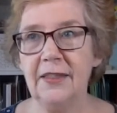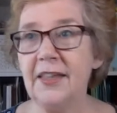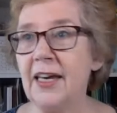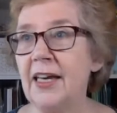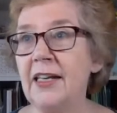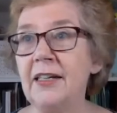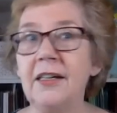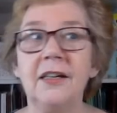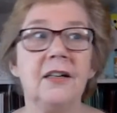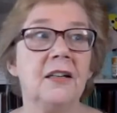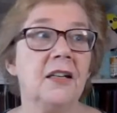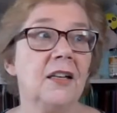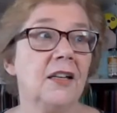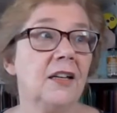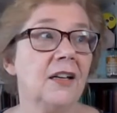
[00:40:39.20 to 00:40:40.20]
then
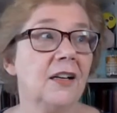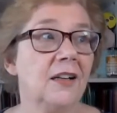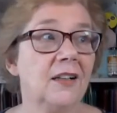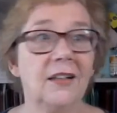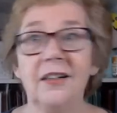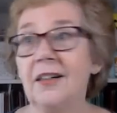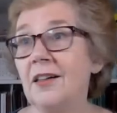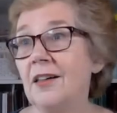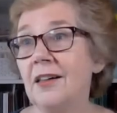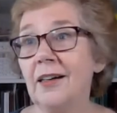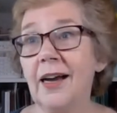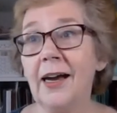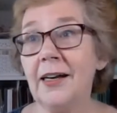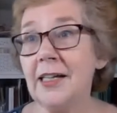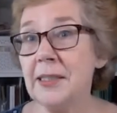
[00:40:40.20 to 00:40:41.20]

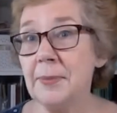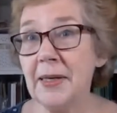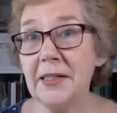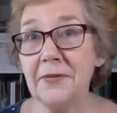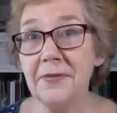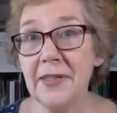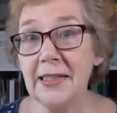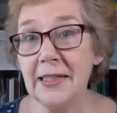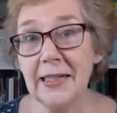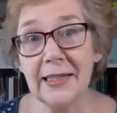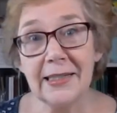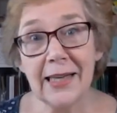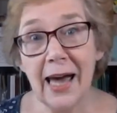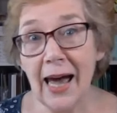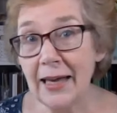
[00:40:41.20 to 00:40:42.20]
unexpected
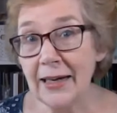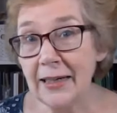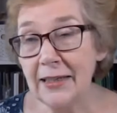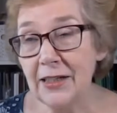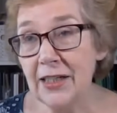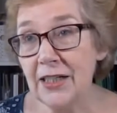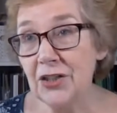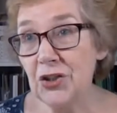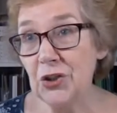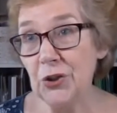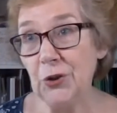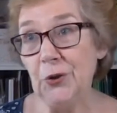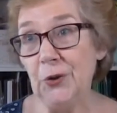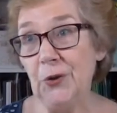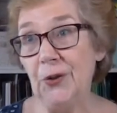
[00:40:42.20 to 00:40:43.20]
visitors aren't an
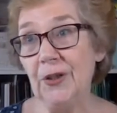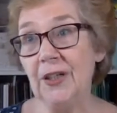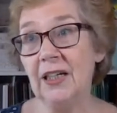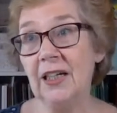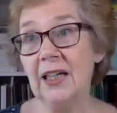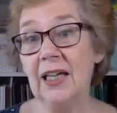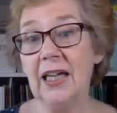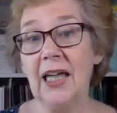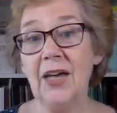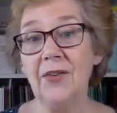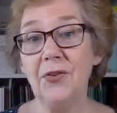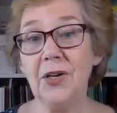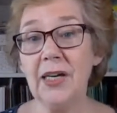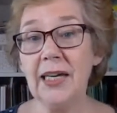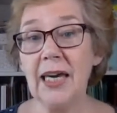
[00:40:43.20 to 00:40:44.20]
issue.
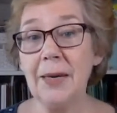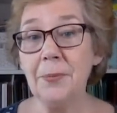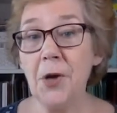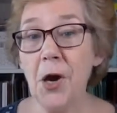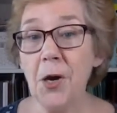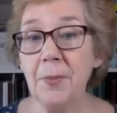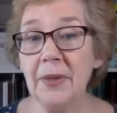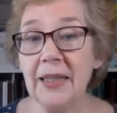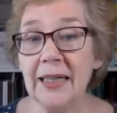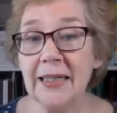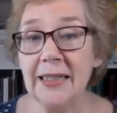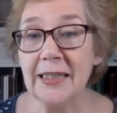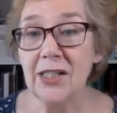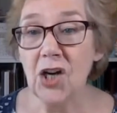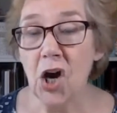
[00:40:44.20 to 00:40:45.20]
If you can keep your home
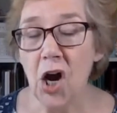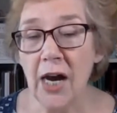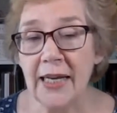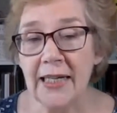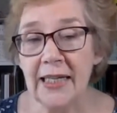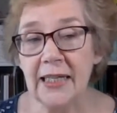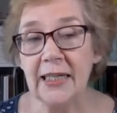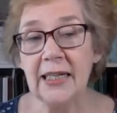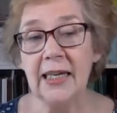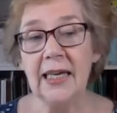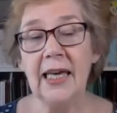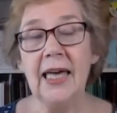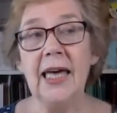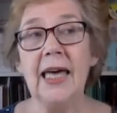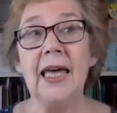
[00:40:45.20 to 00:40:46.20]
clean and tidy,
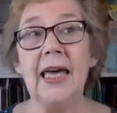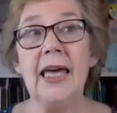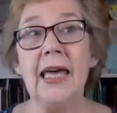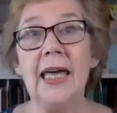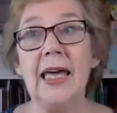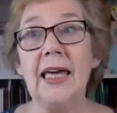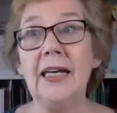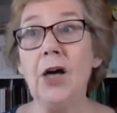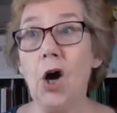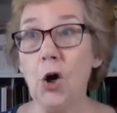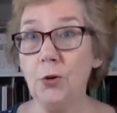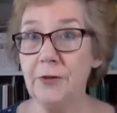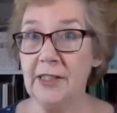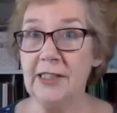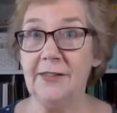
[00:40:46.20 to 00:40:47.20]
it
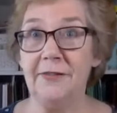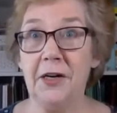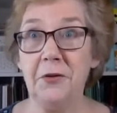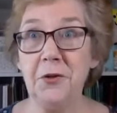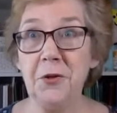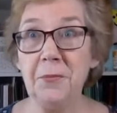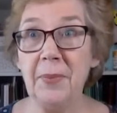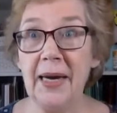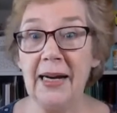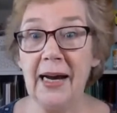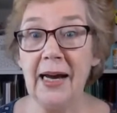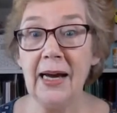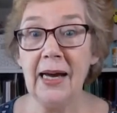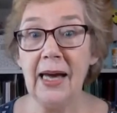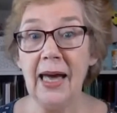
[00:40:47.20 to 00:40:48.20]
holds its value
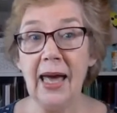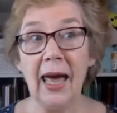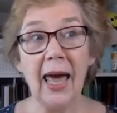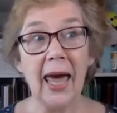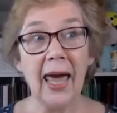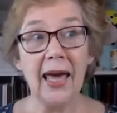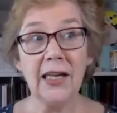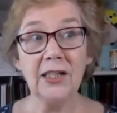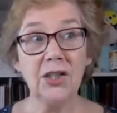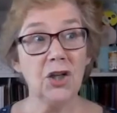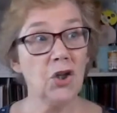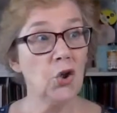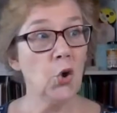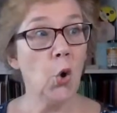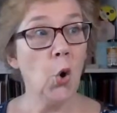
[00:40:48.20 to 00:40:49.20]
better and
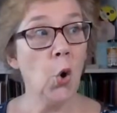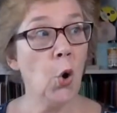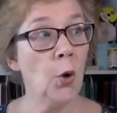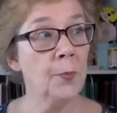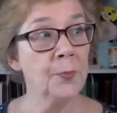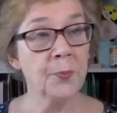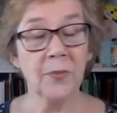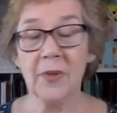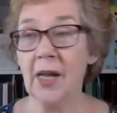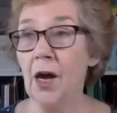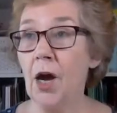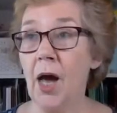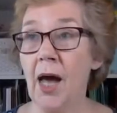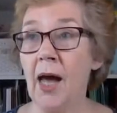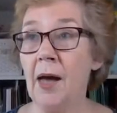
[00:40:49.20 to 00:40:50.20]
your
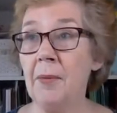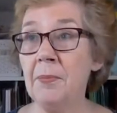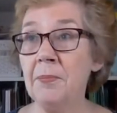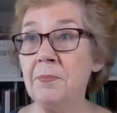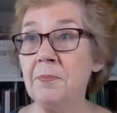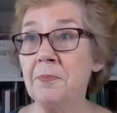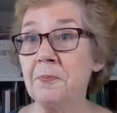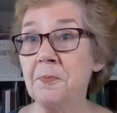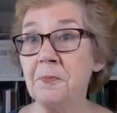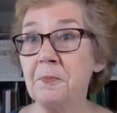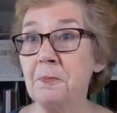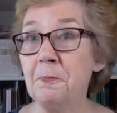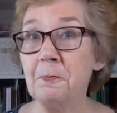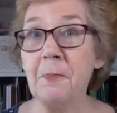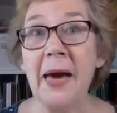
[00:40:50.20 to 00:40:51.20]
um,
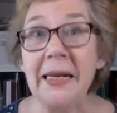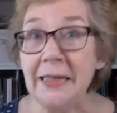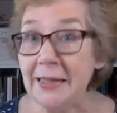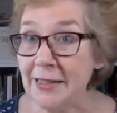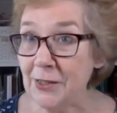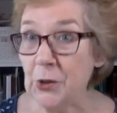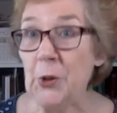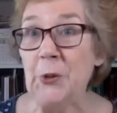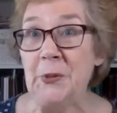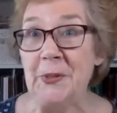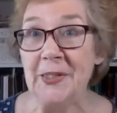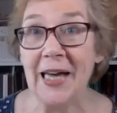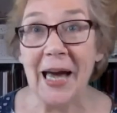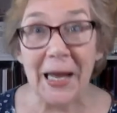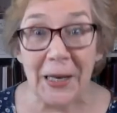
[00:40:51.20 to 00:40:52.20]
maintenance
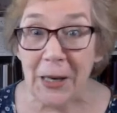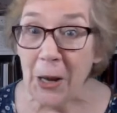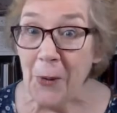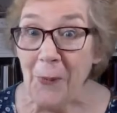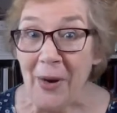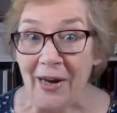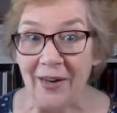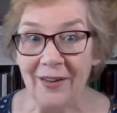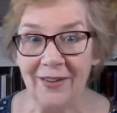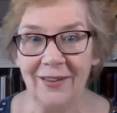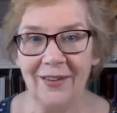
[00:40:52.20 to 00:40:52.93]
costs are lower.